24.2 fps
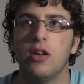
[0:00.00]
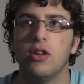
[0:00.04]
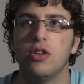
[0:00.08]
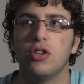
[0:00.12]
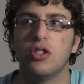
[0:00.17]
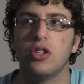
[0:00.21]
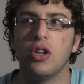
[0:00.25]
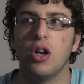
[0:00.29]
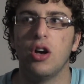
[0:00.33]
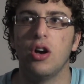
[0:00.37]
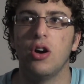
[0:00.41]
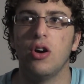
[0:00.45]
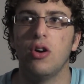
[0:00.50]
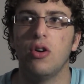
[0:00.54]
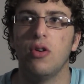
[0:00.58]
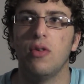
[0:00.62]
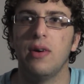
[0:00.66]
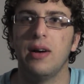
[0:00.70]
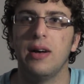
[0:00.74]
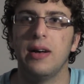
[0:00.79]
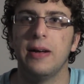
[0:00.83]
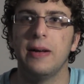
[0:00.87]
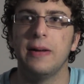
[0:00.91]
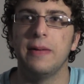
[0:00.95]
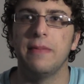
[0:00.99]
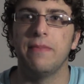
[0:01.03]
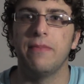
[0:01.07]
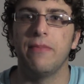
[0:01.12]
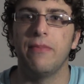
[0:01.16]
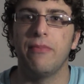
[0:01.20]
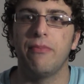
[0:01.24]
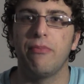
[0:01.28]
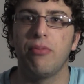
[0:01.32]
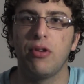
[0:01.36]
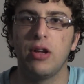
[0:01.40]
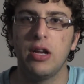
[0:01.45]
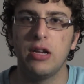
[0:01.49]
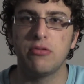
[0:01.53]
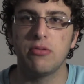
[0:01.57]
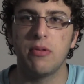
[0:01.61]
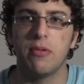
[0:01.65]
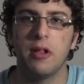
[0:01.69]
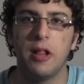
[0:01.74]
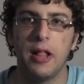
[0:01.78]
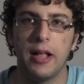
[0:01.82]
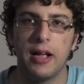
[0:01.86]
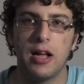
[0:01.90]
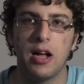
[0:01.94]
So please
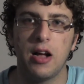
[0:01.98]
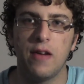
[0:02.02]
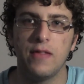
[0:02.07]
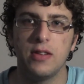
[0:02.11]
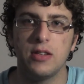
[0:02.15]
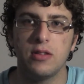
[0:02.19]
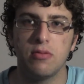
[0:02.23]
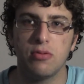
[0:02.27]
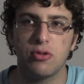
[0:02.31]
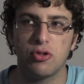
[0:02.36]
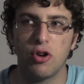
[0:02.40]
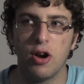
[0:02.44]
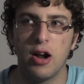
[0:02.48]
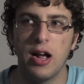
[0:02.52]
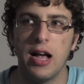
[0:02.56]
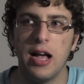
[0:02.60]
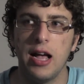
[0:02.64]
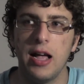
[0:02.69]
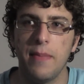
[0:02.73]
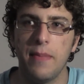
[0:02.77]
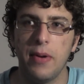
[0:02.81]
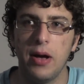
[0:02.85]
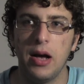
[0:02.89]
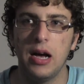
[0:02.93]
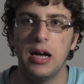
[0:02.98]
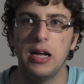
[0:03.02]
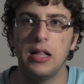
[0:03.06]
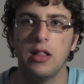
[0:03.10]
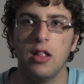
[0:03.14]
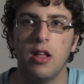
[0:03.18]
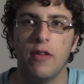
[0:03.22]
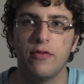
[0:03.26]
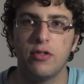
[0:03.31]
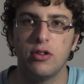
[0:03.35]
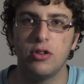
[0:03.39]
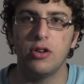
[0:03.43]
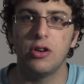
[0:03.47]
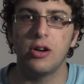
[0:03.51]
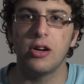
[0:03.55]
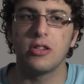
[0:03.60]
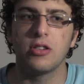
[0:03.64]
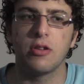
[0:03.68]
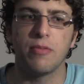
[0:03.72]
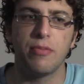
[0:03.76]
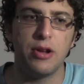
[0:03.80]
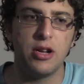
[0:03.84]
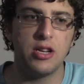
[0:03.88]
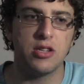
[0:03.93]
remember to like, comment, subscribe. I'd love to know your
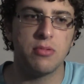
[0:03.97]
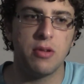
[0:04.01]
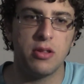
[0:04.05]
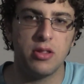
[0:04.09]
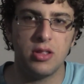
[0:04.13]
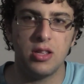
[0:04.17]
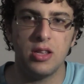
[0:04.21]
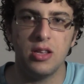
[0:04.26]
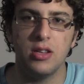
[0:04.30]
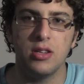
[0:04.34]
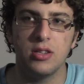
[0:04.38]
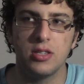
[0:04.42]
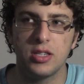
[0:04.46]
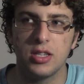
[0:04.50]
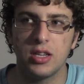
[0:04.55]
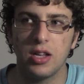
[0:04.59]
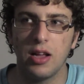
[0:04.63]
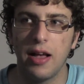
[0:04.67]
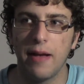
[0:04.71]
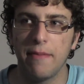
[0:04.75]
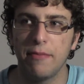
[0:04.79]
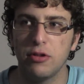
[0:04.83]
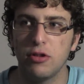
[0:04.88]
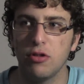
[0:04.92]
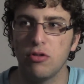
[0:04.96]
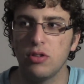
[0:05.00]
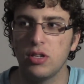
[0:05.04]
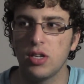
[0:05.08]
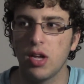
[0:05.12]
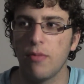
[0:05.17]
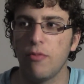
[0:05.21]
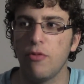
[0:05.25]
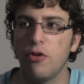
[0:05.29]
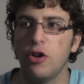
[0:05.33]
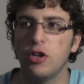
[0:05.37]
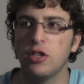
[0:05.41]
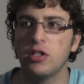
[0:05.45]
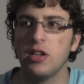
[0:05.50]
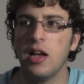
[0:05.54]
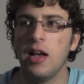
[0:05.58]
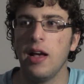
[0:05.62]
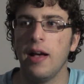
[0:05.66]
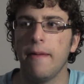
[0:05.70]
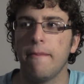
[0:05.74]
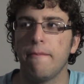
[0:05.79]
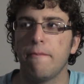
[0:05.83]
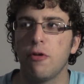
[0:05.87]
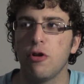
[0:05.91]
guys' opinions about these episode summaries.
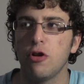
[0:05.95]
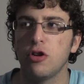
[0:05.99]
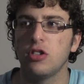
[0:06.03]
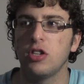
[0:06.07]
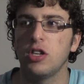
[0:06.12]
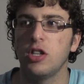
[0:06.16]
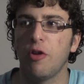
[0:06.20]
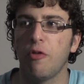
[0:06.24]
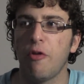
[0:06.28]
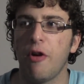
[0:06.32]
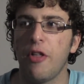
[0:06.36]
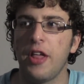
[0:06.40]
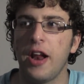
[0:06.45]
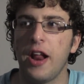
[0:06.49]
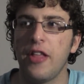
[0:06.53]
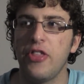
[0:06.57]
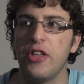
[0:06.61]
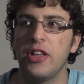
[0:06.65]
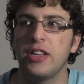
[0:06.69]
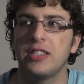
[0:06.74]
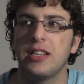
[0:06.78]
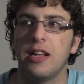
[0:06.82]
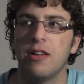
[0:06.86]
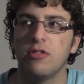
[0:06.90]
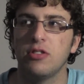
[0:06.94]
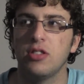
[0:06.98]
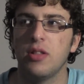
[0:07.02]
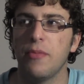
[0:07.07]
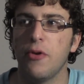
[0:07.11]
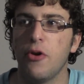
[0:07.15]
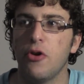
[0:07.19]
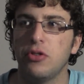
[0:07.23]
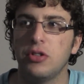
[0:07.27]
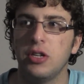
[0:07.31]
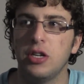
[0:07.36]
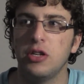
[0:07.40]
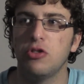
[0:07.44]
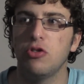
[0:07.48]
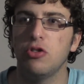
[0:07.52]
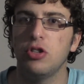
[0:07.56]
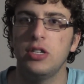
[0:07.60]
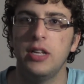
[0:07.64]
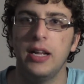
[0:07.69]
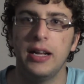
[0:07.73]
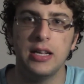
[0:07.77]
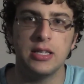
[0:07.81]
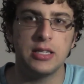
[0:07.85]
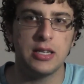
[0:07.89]
Personally, the one that I think sounds the most
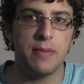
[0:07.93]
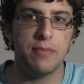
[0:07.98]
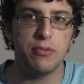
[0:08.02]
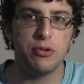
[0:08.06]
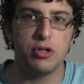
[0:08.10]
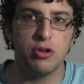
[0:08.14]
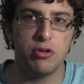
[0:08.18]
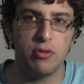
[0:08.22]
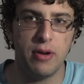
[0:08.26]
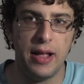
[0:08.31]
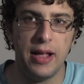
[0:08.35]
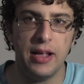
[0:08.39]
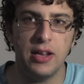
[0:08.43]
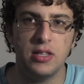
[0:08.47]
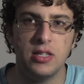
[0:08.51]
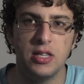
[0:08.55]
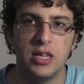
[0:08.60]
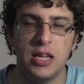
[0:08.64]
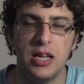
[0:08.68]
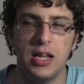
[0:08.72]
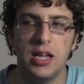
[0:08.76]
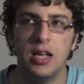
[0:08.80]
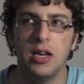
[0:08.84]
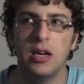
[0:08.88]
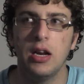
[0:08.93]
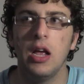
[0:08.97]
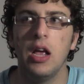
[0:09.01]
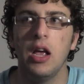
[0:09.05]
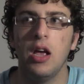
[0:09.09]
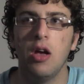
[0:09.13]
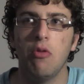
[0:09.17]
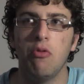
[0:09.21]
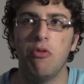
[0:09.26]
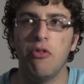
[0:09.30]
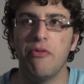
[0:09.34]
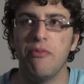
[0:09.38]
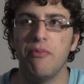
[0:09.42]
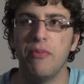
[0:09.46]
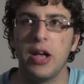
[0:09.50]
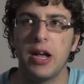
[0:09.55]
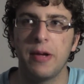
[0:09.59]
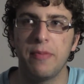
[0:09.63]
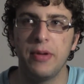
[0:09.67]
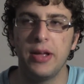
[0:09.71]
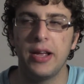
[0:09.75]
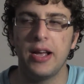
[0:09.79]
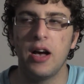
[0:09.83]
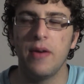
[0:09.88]
interesting is episode 18 with
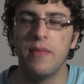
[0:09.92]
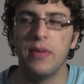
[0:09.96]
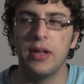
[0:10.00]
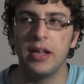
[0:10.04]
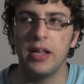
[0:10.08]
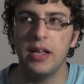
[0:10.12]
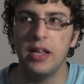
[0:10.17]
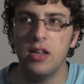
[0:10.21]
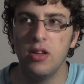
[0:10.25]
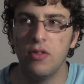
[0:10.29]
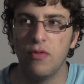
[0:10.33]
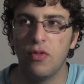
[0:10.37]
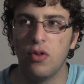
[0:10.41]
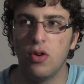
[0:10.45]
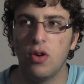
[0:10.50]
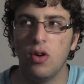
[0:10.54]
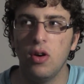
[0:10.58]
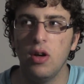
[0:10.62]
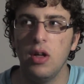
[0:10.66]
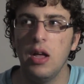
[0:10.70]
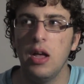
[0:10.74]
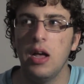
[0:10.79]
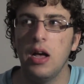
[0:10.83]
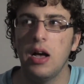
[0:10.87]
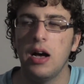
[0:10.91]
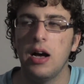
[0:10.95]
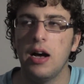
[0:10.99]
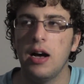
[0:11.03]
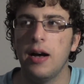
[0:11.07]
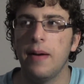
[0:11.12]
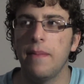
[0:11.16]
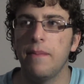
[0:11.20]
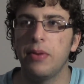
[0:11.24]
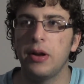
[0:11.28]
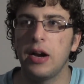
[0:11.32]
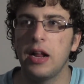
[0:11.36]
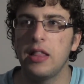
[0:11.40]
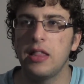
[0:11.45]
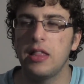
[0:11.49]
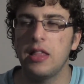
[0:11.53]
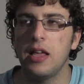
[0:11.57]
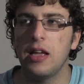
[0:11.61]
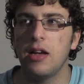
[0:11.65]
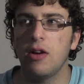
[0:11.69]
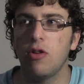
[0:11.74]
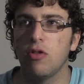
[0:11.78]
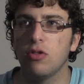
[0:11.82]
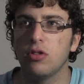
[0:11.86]
Mick becoming evil, but I
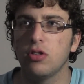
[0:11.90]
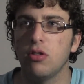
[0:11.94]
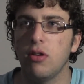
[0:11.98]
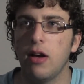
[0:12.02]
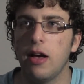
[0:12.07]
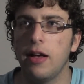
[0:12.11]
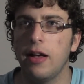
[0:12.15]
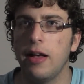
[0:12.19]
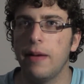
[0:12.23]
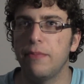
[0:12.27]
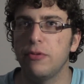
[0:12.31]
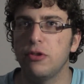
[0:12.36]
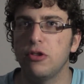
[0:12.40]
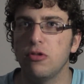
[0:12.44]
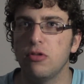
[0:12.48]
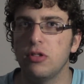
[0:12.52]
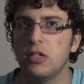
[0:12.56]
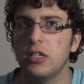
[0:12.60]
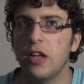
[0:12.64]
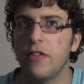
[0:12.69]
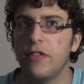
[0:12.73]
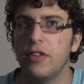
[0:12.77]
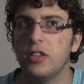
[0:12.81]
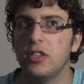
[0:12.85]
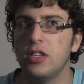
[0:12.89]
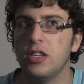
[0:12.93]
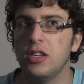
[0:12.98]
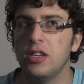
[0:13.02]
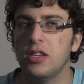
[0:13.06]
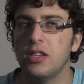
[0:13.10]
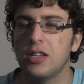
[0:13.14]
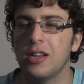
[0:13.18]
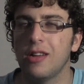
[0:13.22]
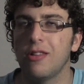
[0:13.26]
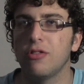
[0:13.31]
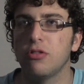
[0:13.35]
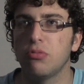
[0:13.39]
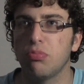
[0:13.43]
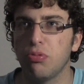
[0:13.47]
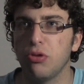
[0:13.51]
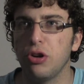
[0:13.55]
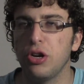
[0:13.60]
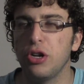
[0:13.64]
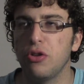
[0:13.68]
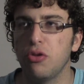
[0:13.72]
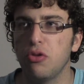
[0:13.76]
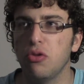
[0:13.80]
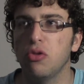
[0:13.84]
think also episode 17 sounds
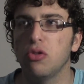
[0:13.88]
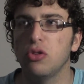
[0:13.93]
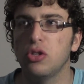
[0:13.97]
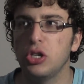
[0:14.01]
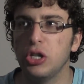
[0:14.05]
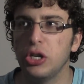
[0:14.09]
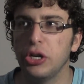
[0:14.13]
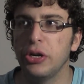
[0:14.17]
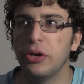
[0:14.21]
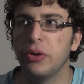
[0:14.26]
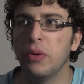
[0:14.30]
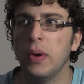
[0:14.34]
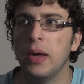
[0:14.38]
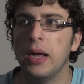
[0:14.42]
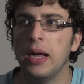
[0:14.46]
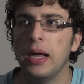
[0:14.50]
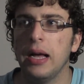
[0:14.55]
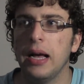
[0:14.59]
pretty cool too.